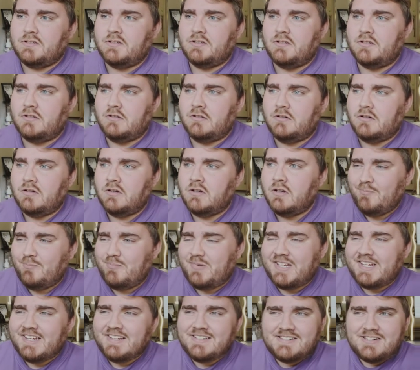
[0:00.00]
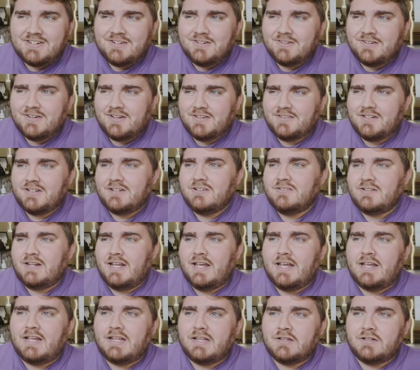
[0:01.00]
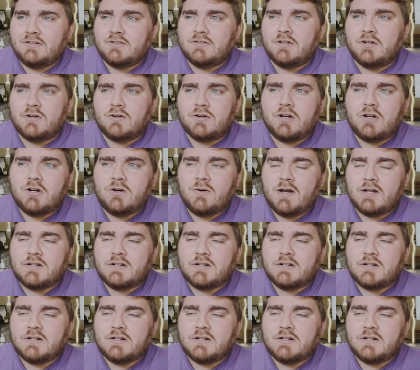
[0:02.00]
in B tier because I don't hate the logo.